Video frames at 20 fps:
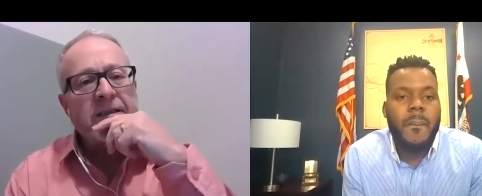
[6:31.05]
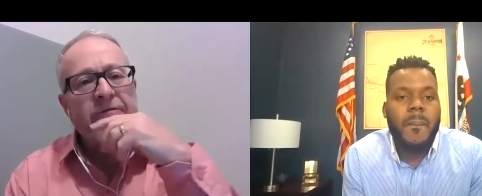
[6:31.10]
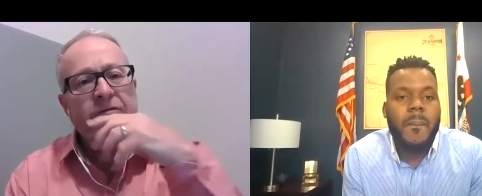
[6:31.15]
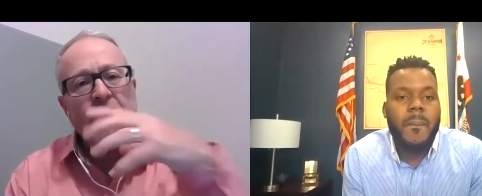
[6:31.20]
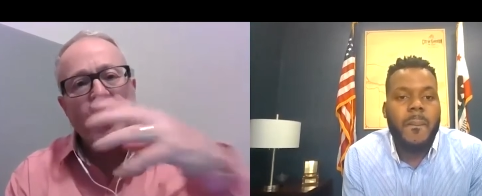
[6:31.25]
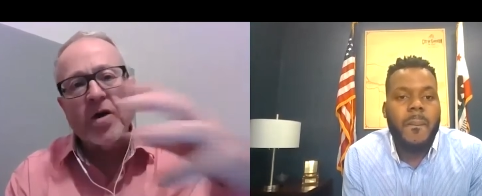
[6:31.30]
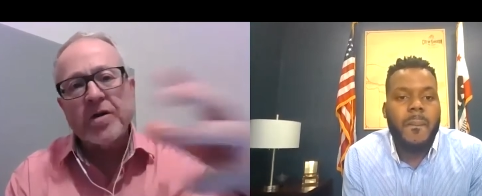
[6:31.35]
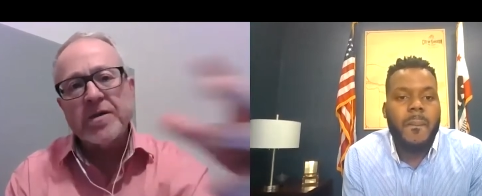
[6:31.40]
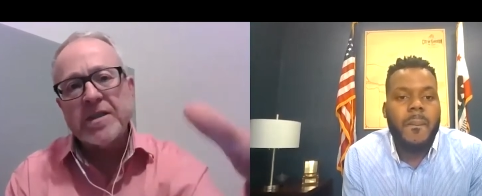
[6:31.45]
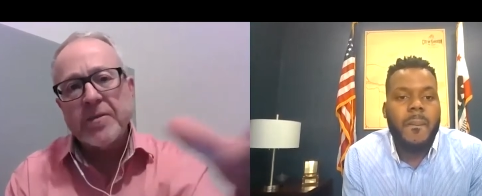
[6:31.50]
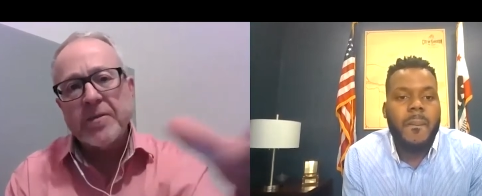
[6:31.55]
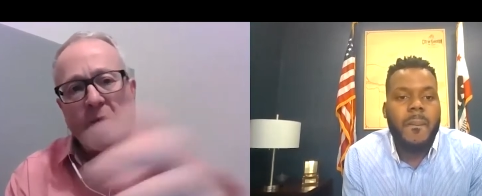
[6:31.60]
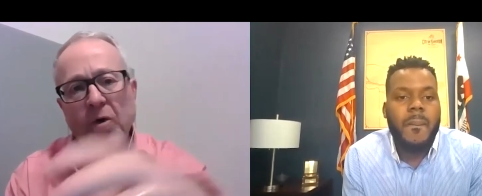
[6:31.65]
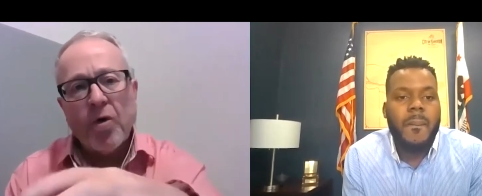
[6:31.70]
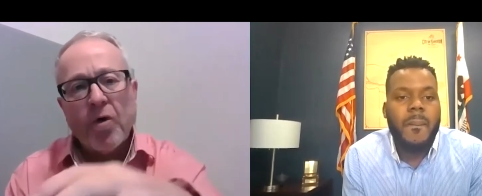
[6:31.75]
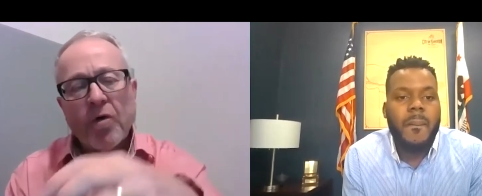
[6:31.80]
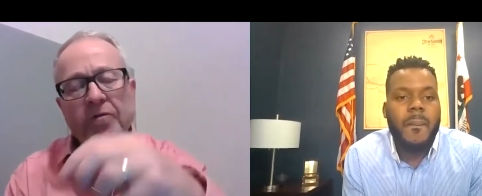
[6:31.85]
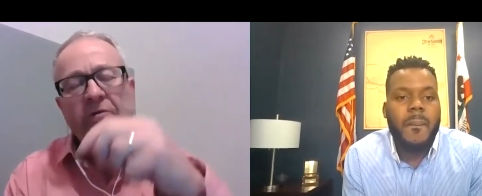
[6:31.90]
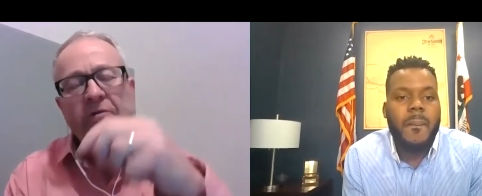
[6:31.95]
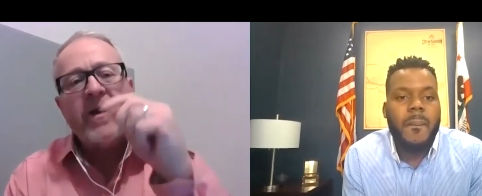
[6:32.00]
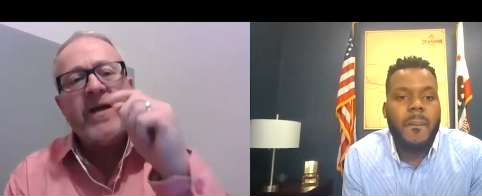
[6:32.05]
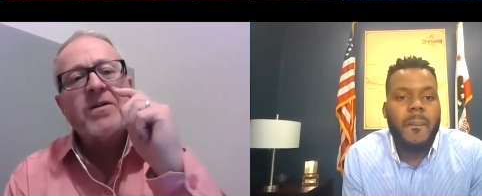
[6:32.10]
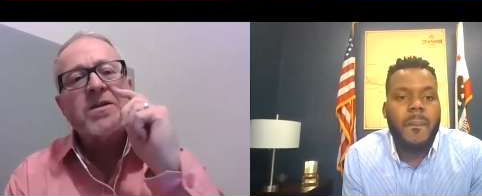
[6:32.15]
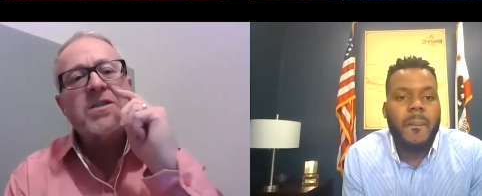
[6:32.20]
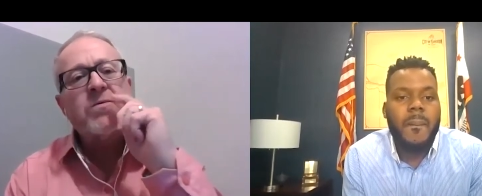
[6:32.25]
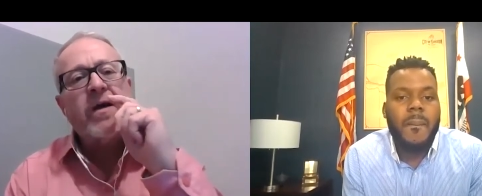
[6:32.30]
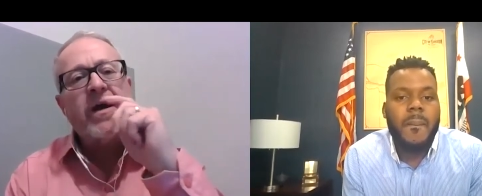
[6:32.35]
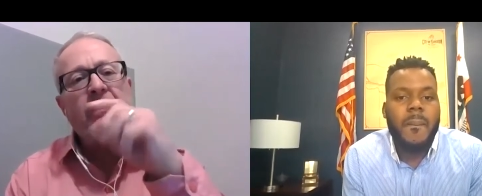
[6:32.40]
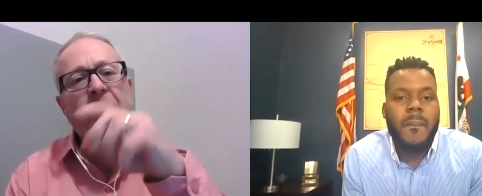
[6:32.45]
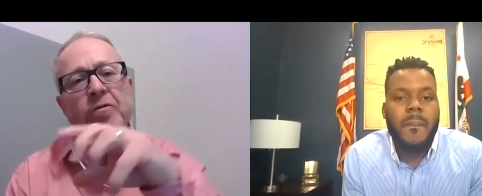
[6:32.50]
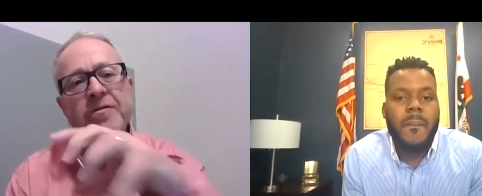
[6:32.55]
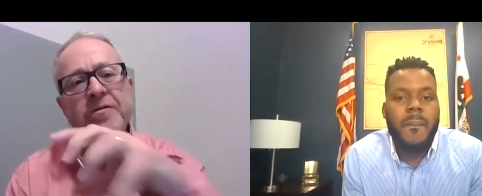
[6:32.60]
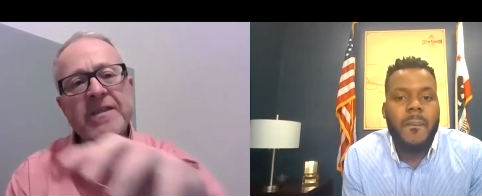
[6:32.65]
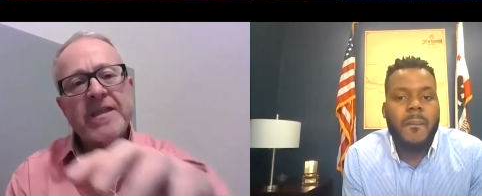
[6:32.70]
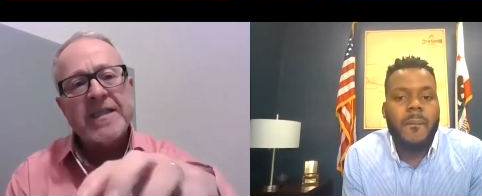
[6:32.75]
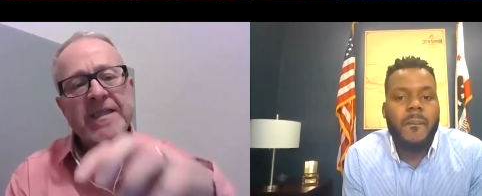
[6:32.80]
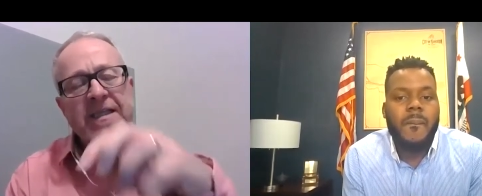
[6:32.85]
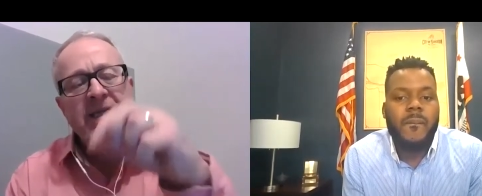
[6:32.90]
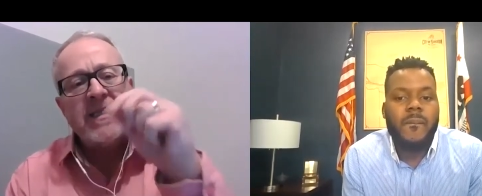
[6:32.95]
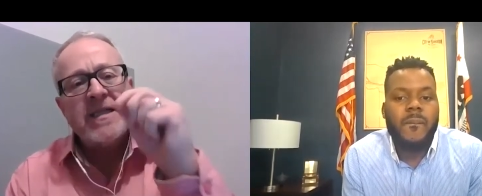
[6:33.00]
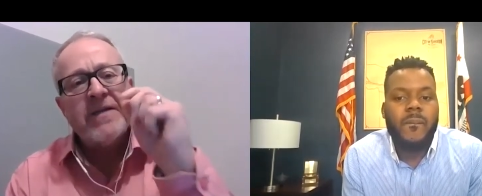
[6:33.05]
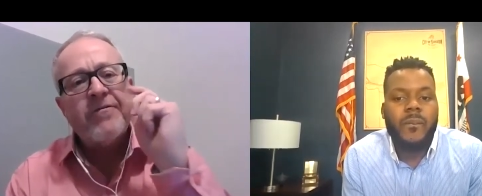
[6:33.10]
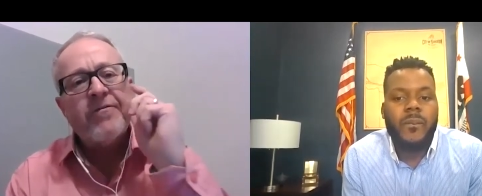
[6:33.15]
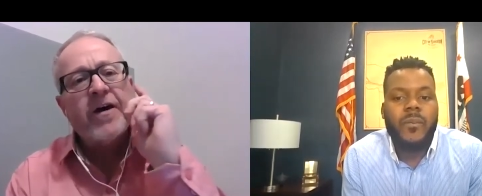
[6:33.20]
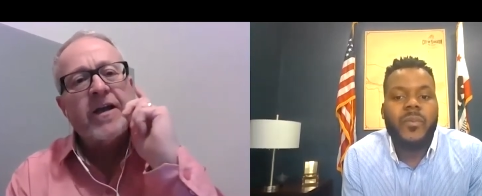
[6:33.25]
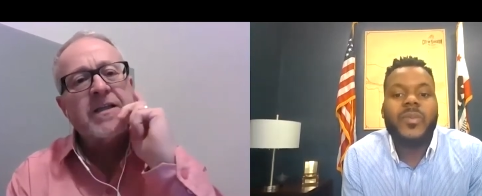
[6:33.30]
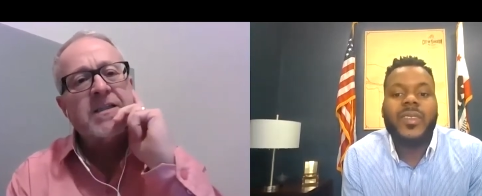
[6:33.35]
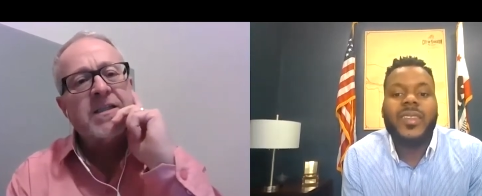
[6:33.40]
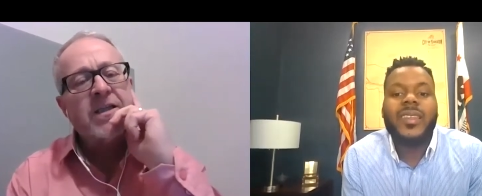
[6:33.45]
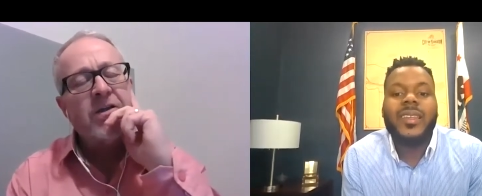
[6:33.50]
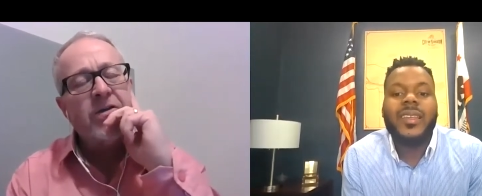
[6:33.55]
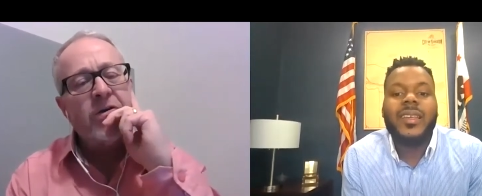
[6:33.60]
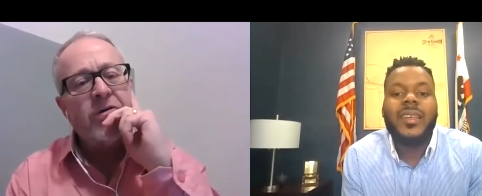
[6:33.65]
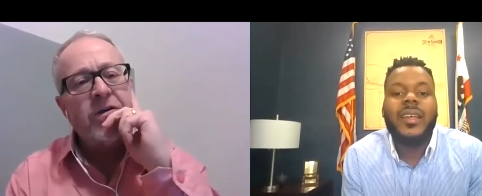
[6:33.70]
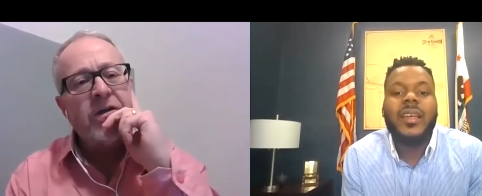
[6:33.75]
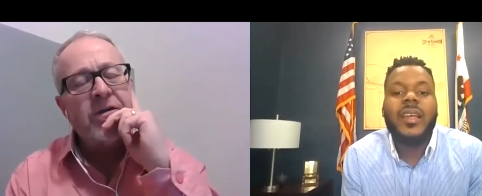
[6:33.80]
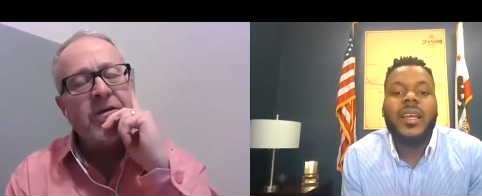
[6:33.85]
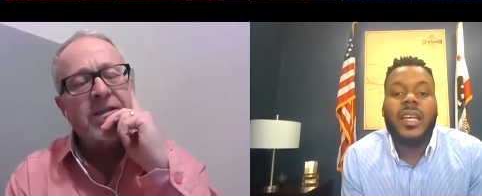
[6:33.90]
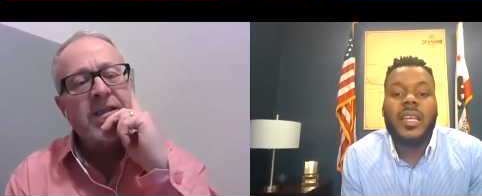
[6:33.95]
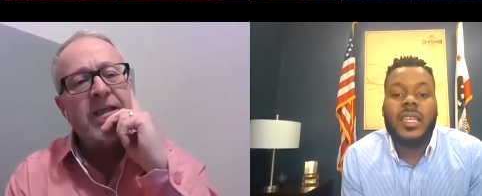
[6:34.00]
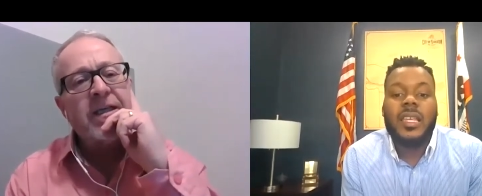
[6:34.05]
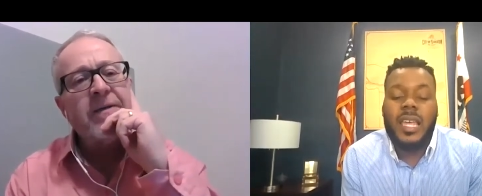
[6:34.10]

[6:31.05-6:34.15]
Speaker 1: Have you got support from elsewhere or is it city funds that you're using?